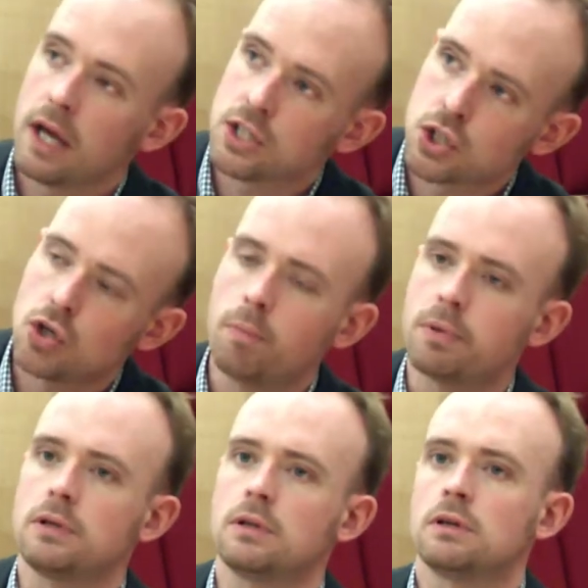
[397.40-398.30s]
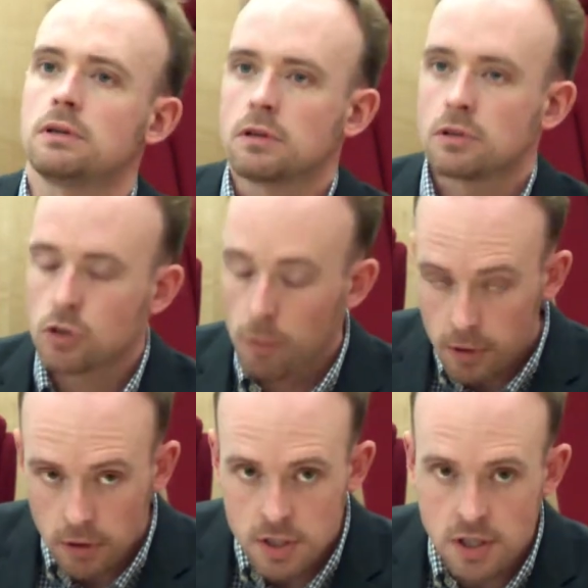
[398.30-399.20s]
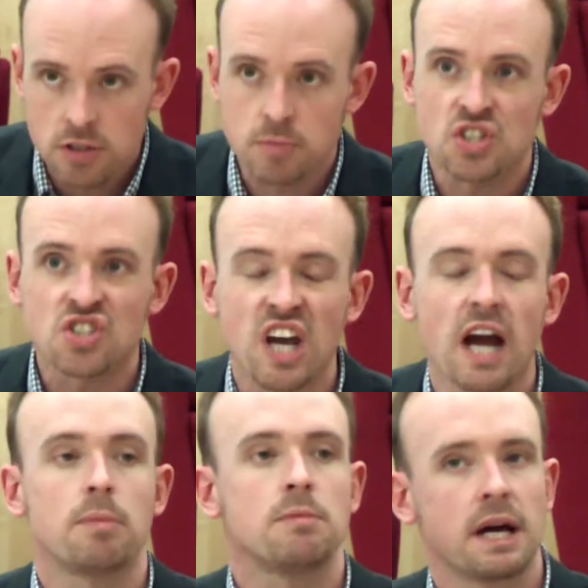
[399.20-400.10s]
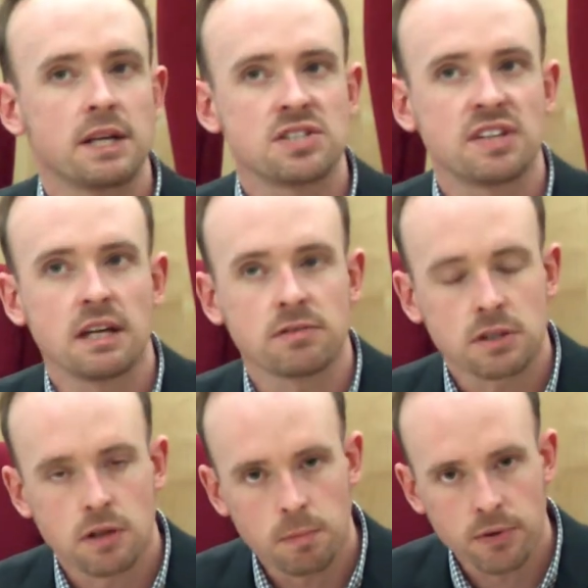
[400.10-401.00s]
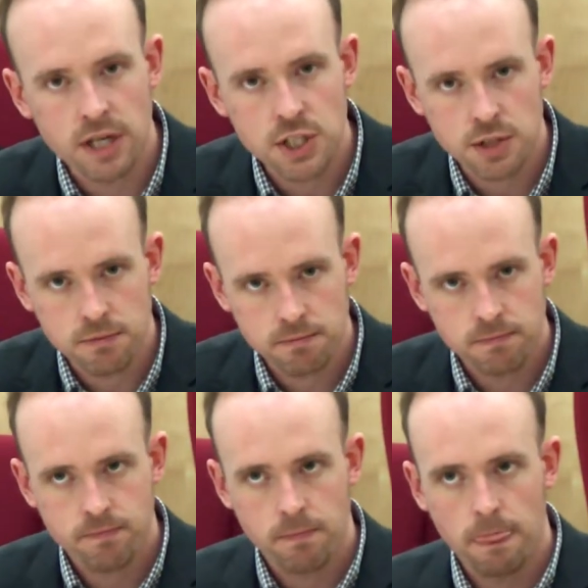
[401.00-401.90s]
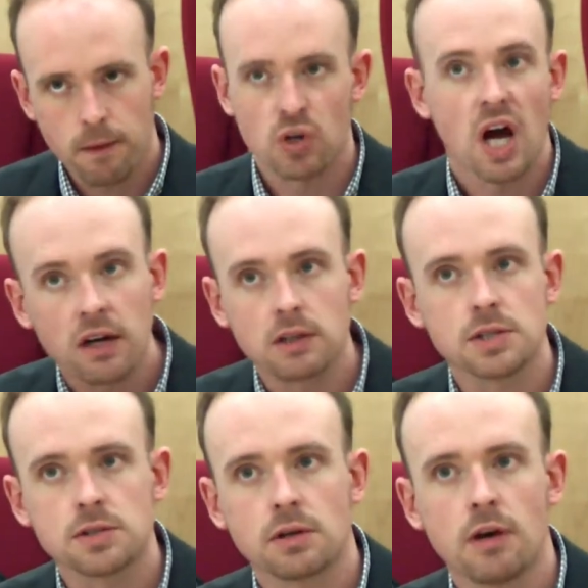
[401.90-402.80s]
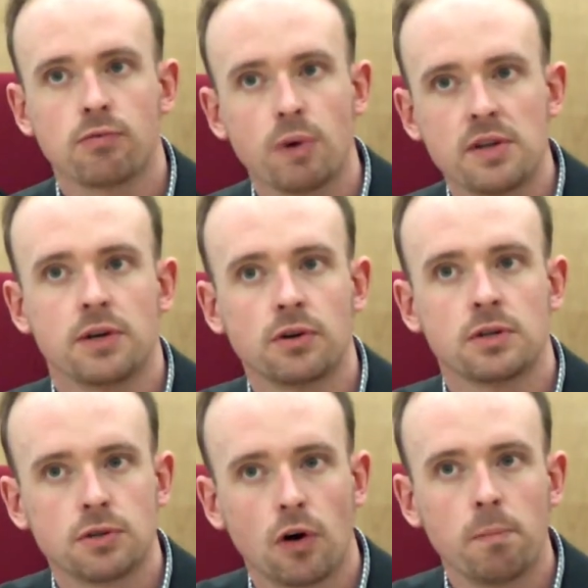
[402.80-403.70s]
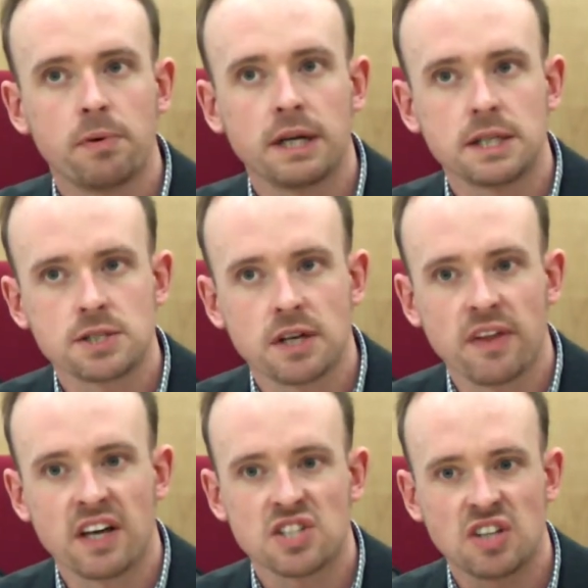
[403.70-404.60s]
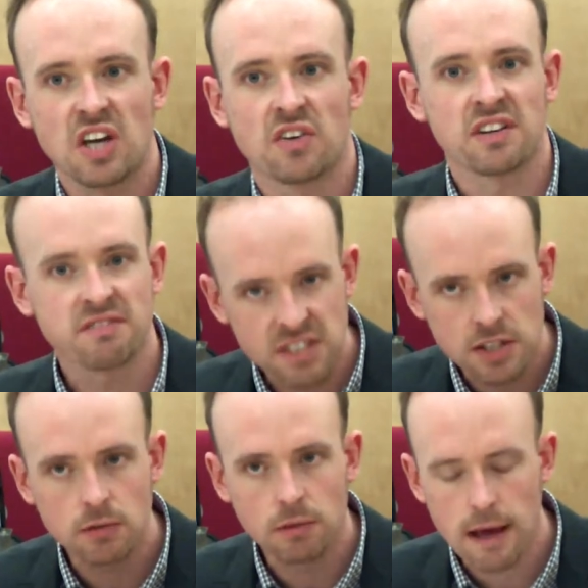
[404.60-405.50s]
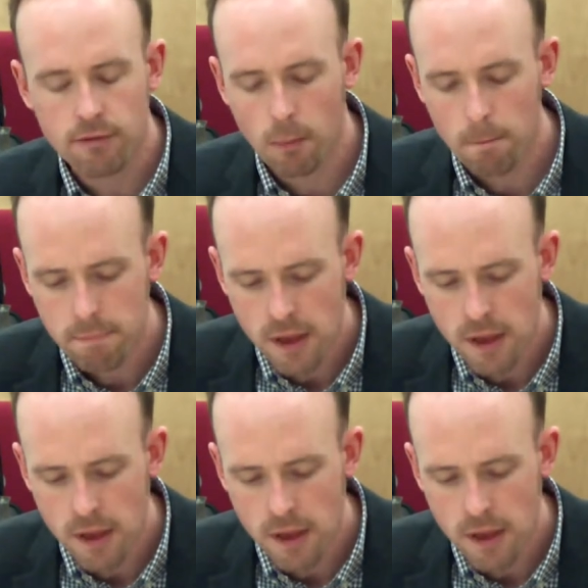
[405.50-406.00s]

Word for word: Its corporate law, corporate law system is determined by its state of incorporation, regardless of whether or not it operates in that state on a physical level.